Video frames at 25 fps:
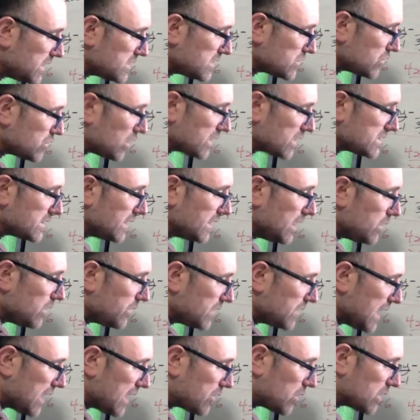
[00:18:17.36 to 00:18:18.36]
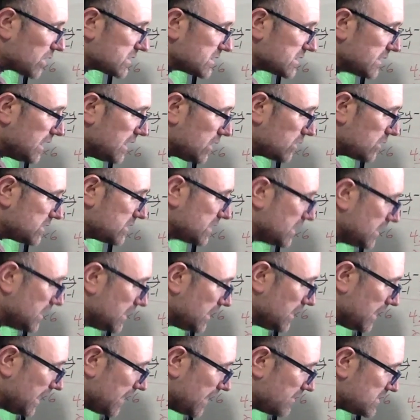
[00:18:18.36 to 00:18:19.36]
crossing out, that crossing out,
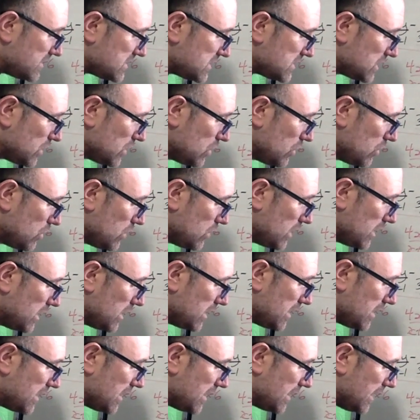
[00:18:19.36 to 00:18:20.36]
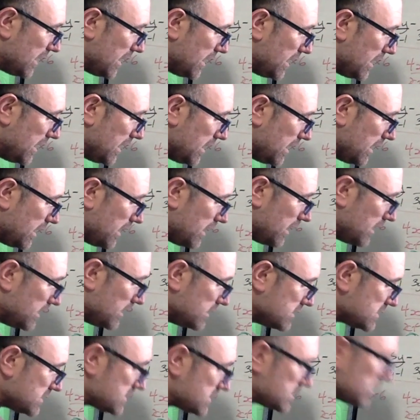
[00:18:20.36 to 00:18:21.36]
and 2 is